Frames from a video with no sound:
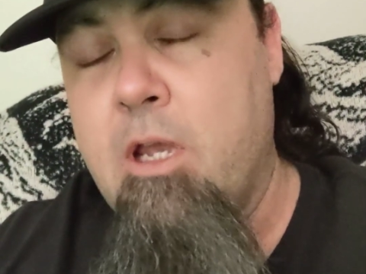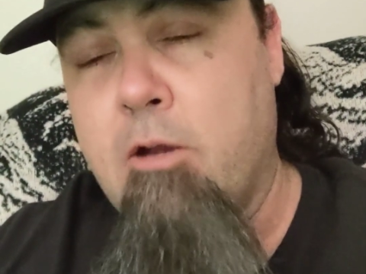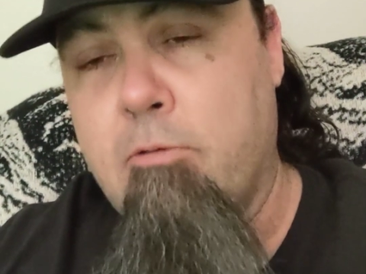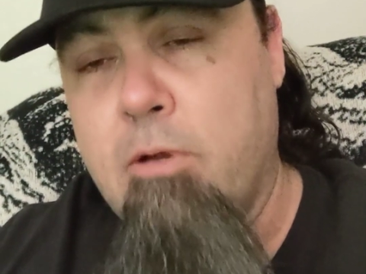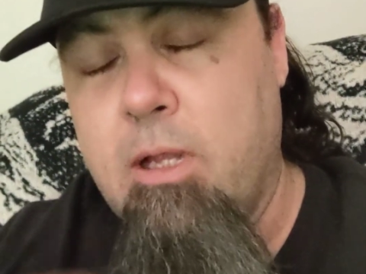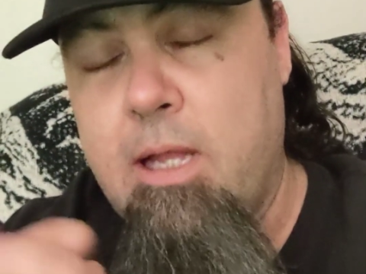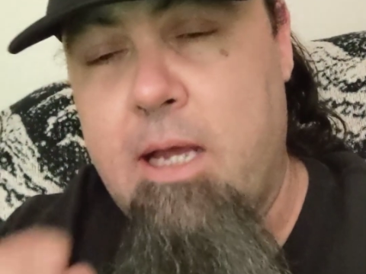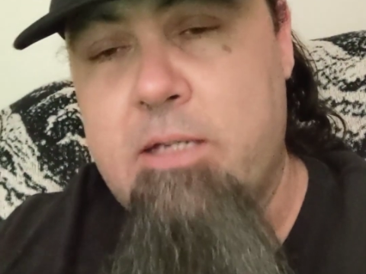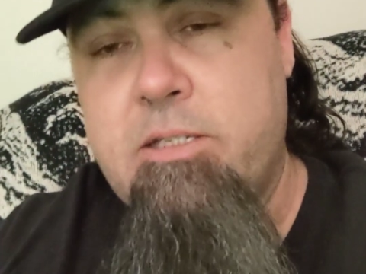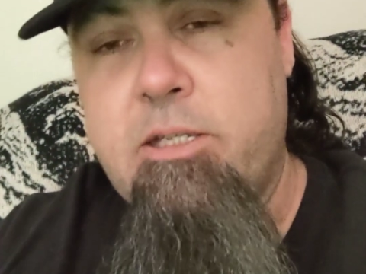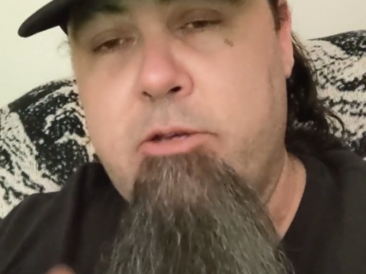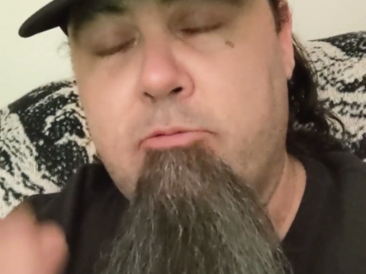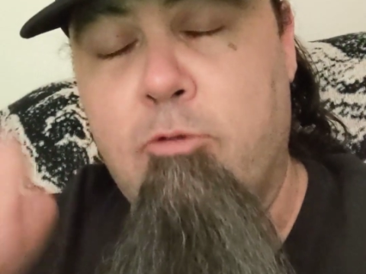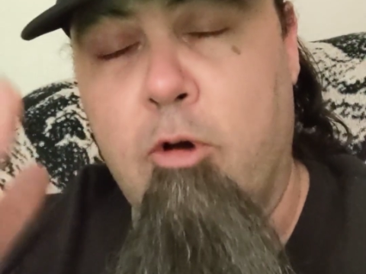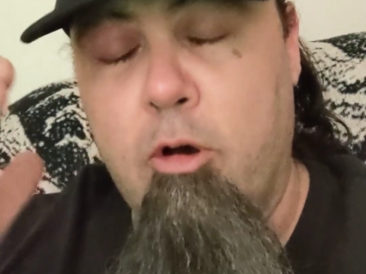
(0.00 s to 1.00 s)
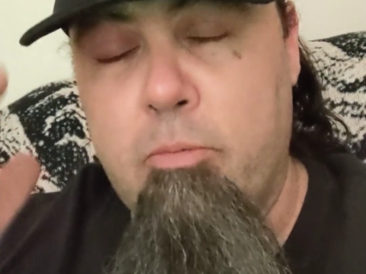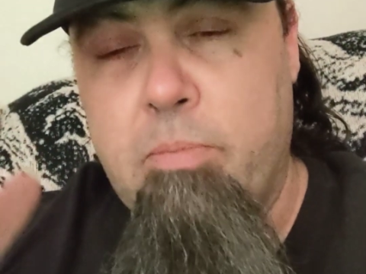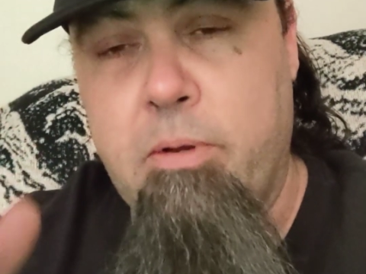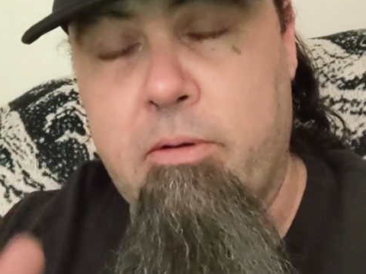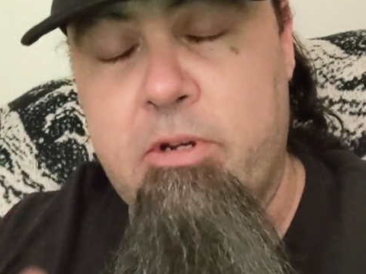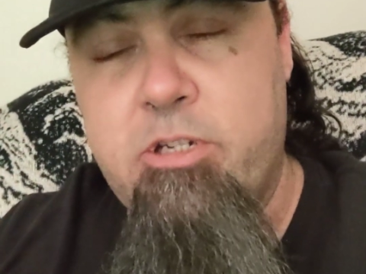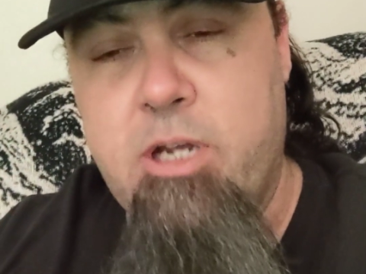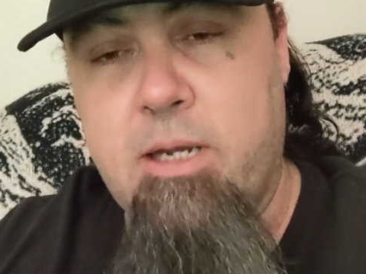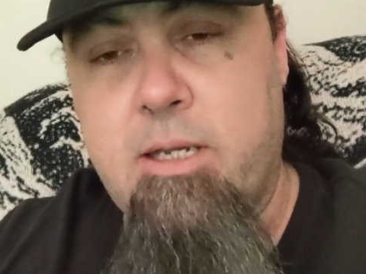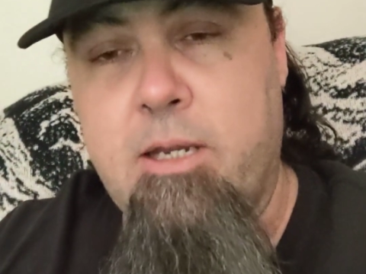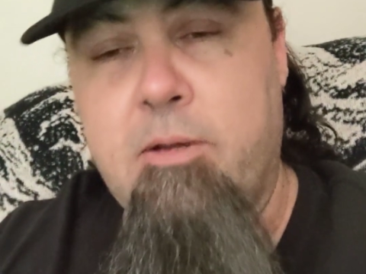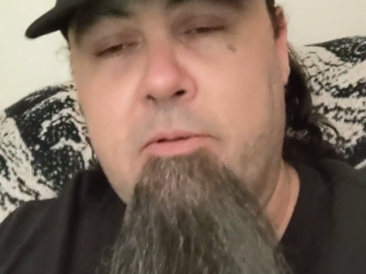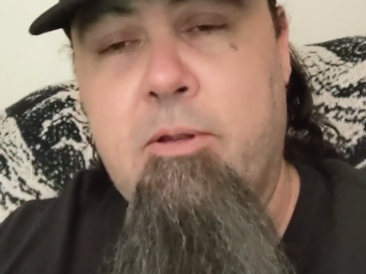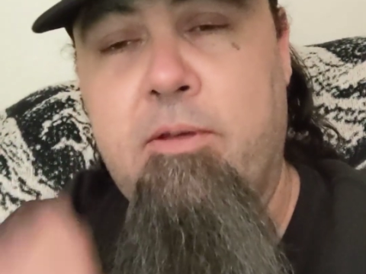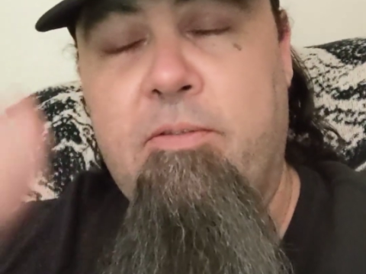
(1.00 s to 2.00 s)
Realize you won't be rejected
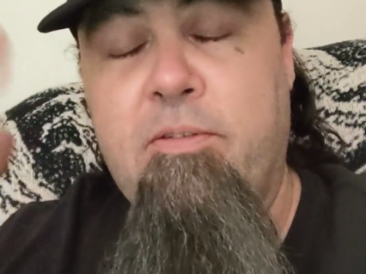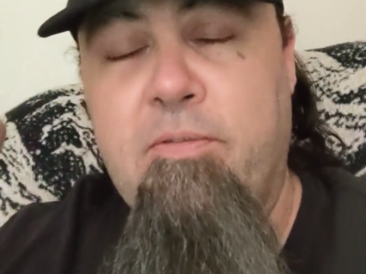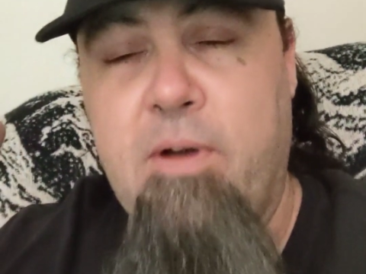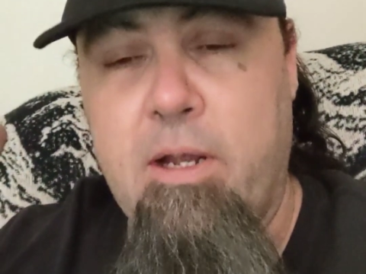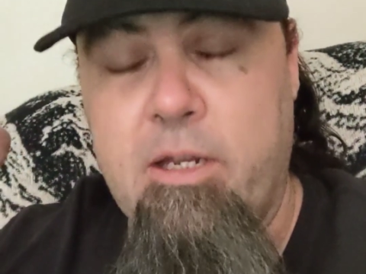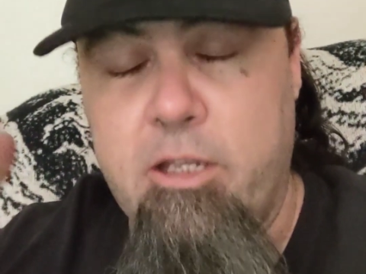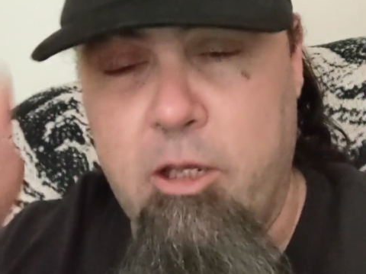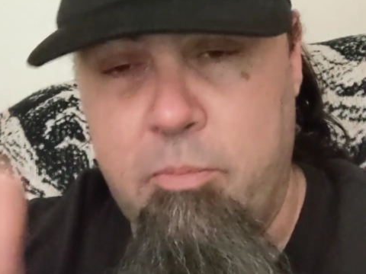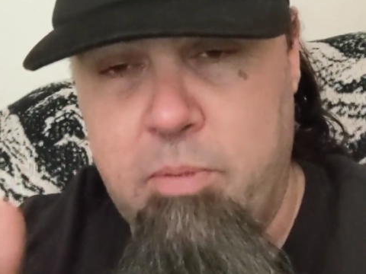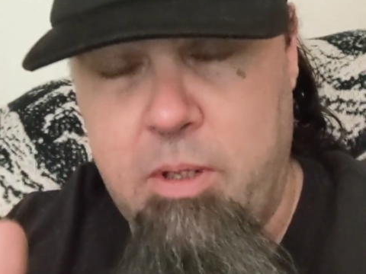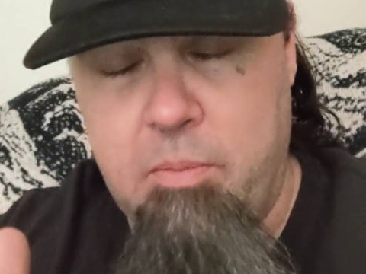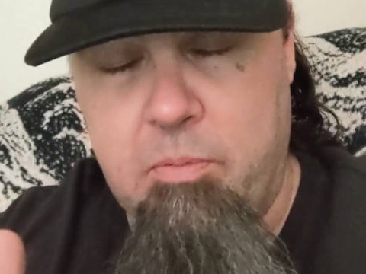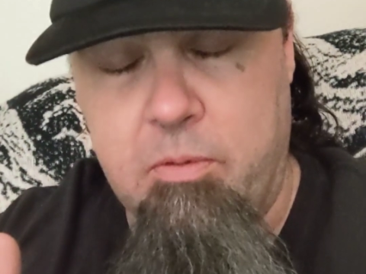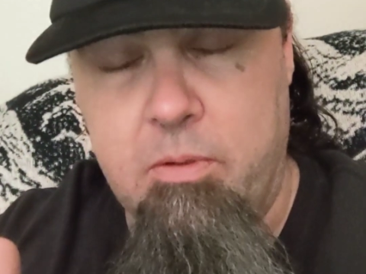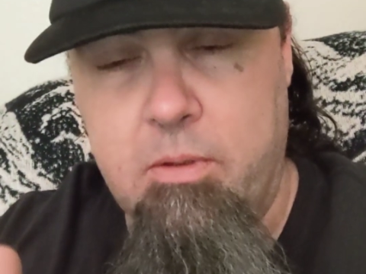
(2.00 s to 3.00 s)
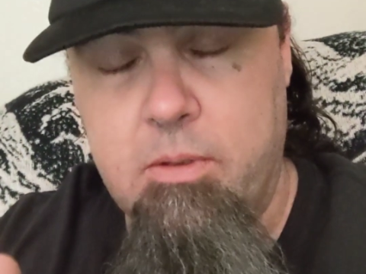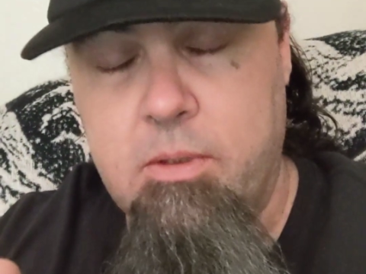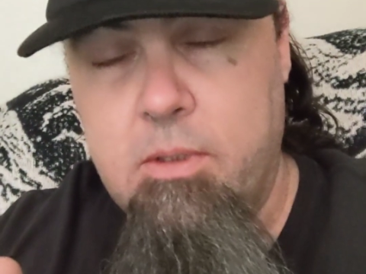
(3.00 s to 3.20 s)
if you find good people.